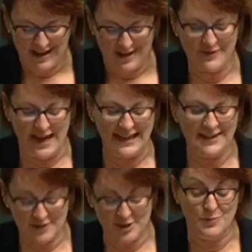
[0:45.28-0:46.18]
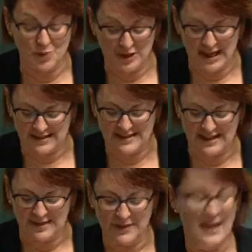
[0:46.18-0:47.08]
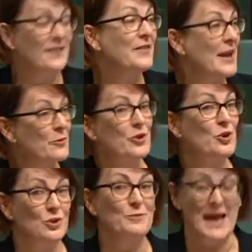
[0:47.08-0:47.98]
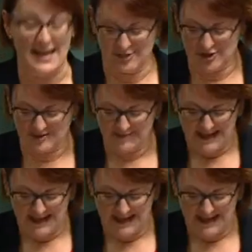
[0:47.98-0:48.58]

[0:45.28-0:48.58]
of that gifted broadcaster. They were a good match,